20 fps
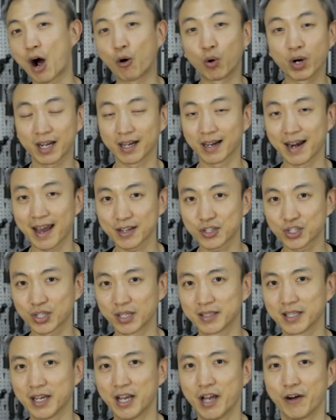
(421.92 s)
our
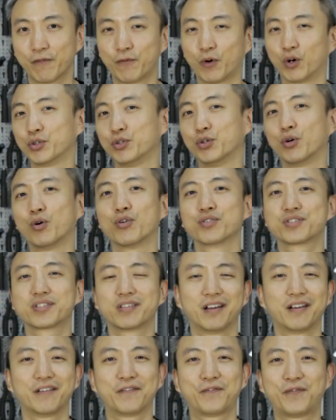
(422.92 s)
collection for
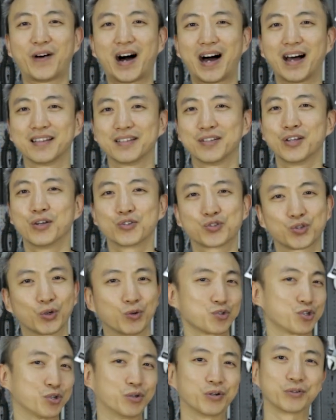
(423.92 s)
those fun
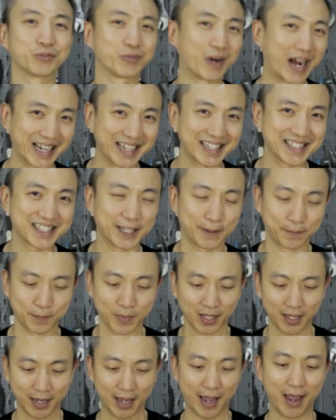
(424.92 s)
social rides.
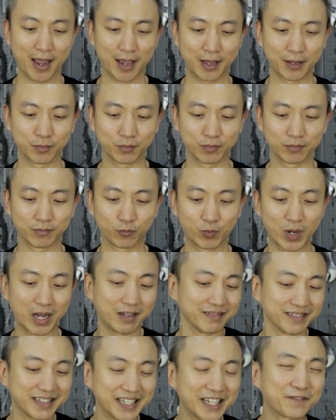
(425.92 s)
And
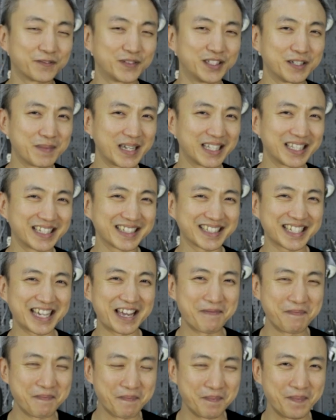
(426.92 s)
well, if Lameda
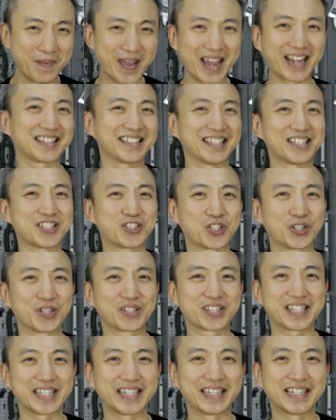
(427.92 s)
can make this
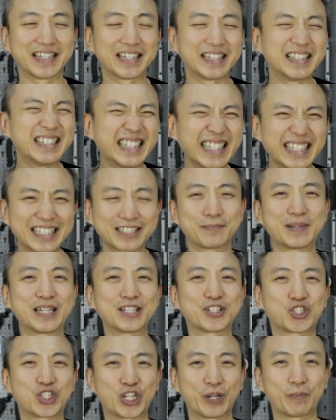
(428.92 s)
jersey a little
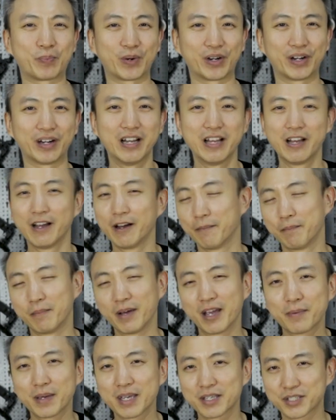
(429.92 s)
bit cheaper,
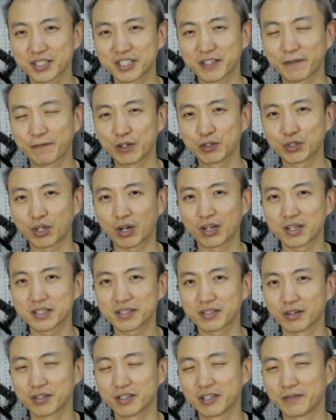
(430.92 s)
maybe just a few
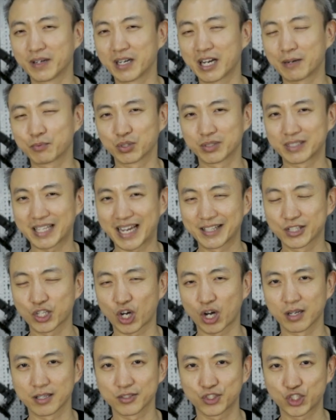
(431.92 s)
dollars or even up to
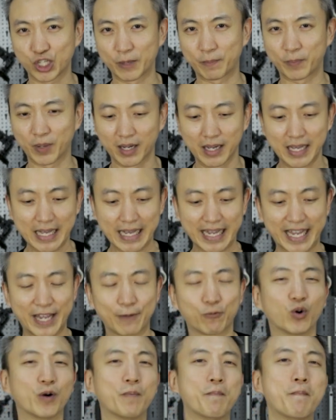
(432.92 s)
$10 cheaper, it
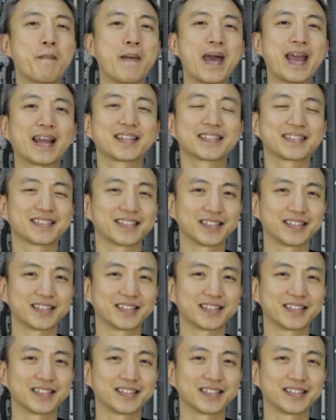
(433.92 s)
would make